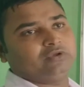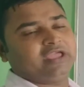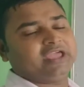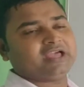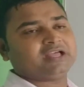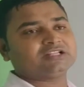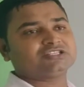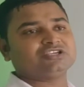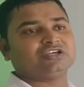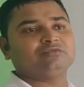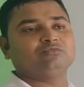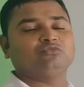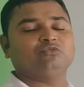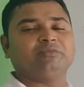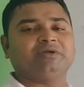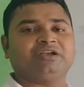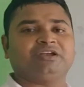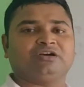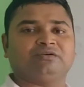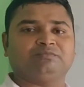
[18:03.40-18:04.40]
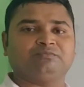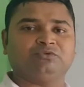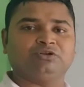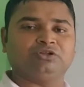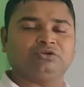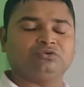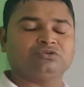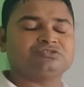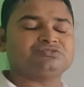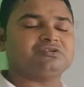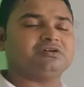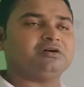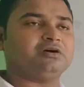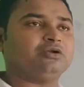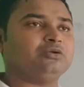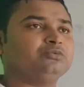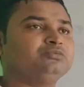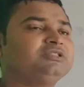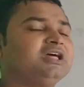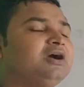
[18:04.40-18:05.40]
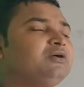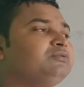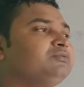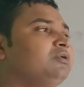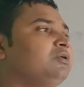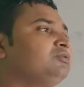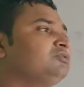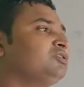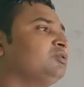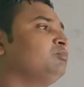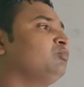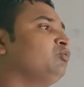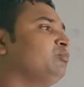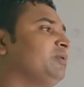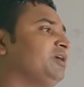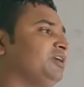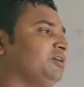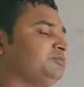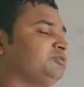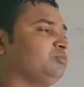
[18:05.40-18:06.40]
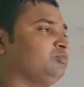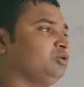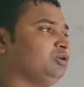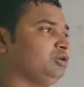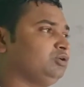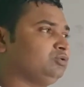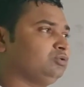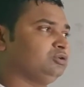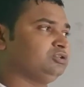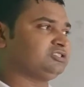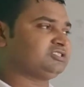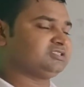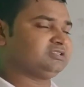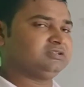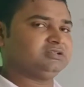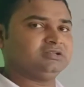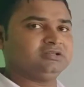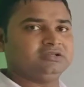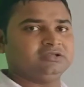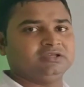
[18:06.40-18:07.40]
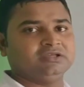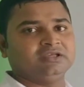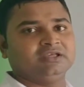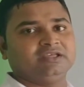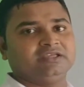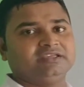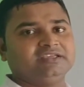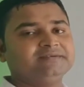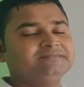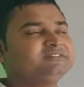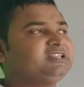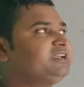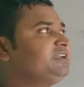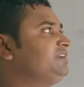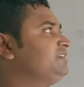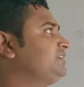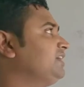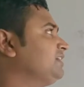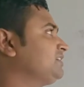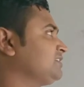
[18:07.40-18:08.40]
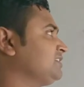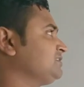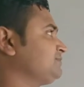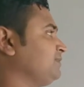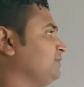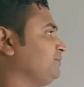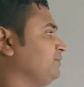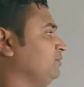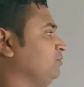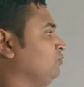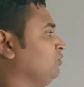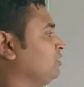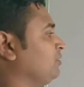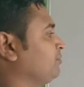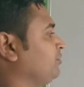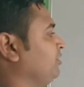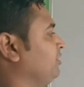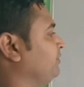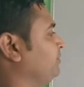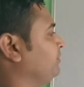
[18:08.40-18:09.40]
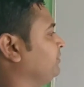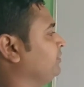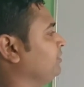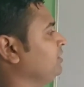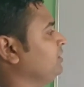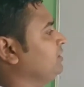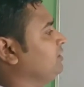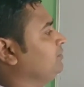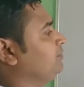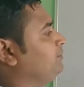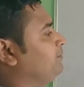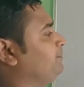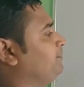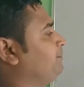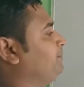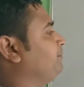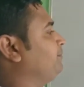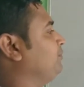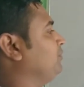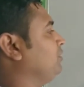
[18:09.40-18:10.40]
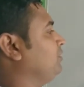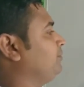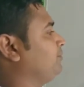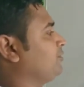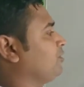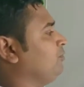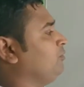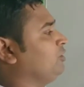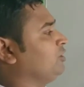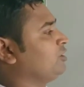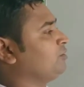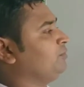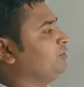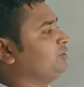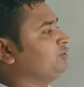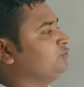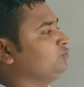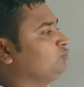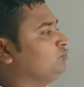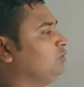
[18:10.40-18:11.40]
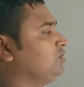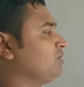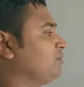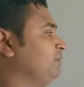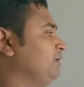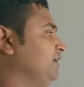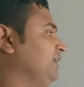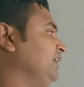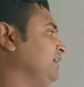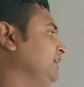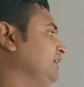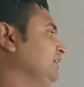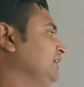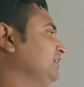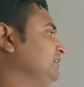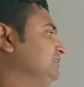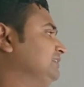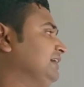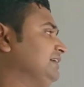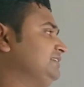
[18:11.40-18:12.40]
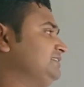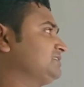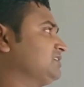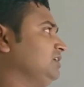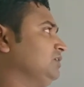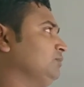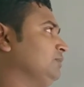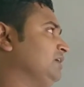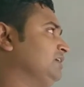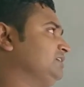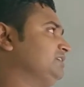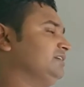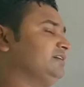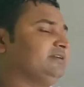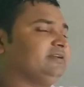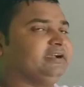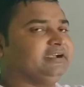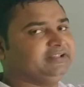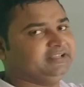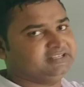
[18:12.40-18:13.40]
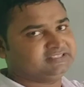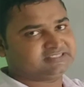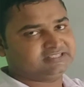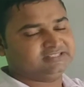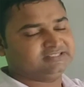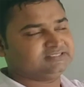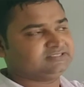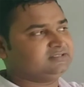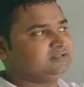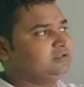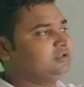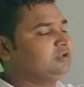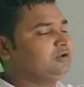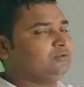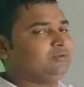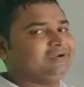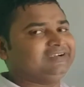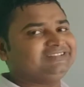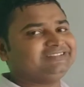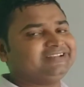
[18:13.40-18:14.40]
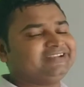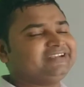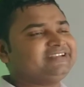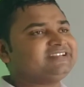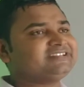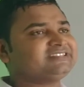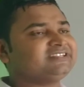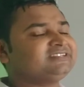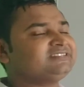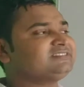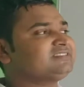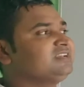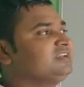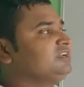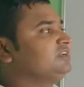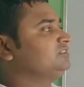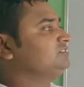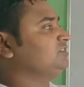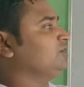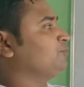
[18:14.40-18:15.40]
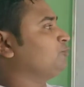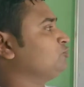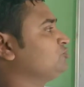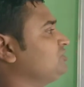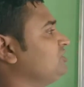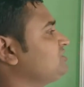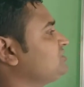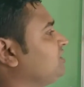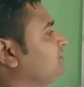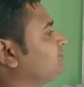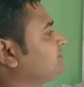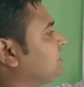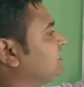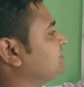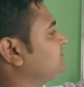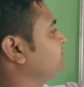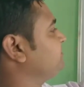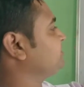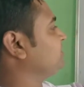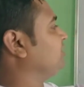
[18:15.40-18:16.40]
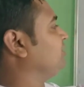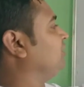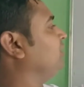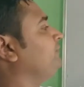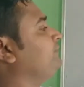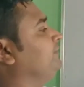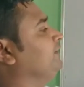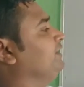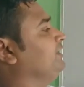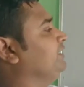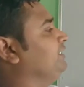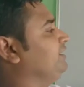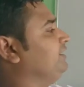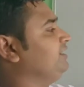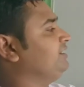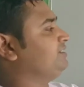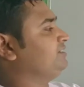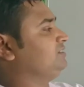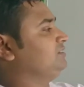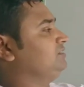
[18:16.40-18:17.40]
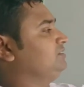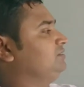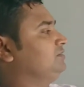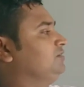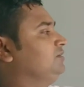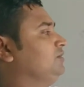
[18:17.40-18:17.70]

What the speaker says: actual movement of molecules or without the movement of the molecules. If the heat are transferred from one body to hotter body to colder body, that is called what? Radiations. What is radiations? The process of transmission of heat